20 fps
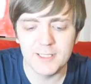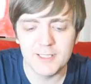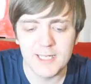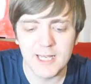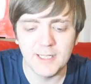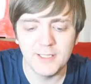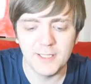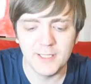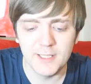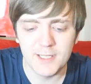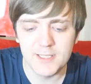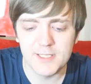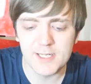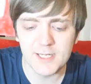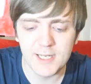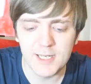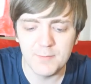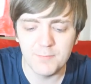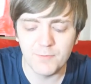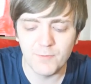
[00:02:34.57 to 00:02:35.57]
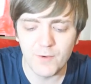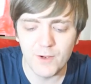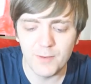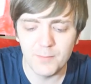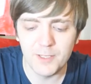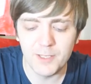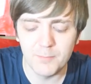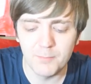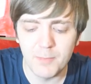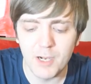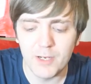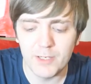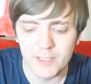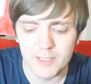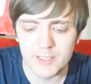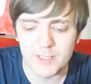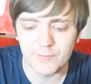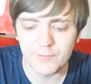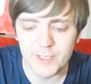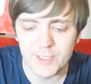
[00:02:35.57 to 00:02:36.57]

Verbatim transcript: intended is to keep firmly in mind its